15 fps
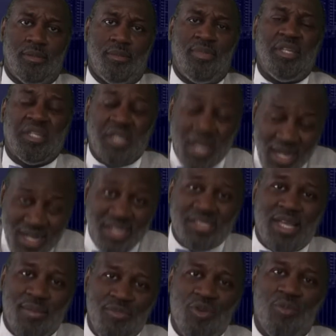Because
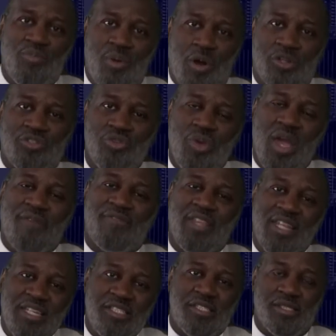I'm your boss, you have to
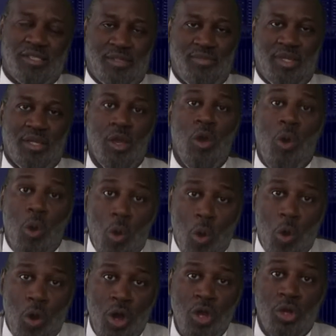listen to me.
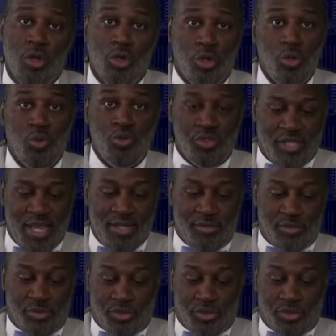Or lose that